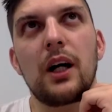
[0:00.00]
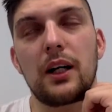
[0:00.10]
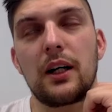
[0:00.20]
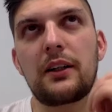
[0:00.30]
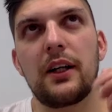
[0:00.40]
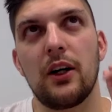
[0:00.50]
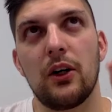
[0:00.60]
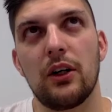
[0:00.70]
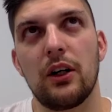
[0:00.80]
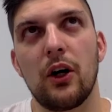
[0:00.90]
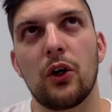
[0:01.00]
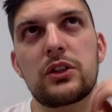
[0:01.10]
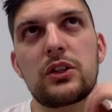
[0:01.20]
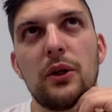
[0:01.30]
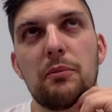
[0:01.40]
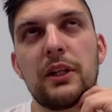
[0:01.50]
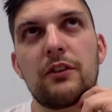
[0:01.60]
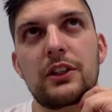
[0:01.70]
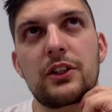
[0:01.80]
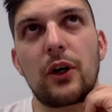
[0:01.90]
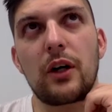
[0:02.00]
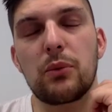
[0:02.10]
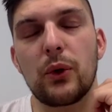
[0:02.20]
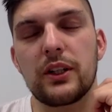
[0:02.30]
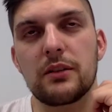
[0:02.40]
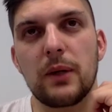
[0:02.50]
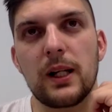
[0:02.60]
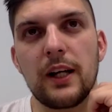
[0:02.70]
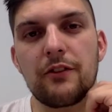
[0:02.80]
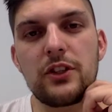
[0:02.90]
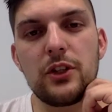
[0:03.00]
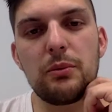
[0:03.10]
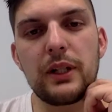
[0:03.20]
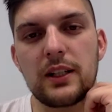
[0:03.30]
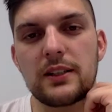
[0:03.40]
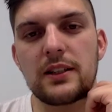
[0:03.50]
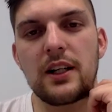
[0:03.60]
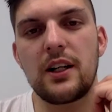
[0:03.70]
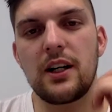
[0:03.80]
uh, also a bit of a turning point in my life too, because